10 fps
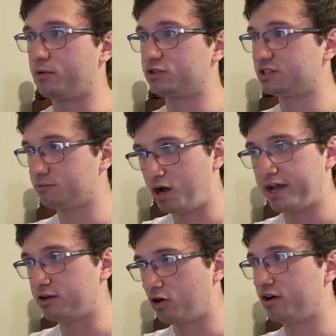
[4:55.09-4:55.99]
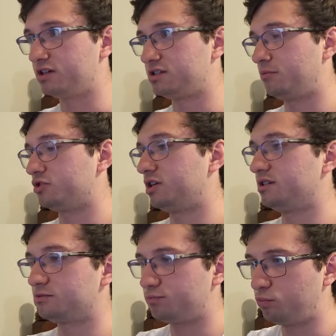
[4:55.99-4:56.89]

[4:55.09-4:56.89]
which is my current assumption, is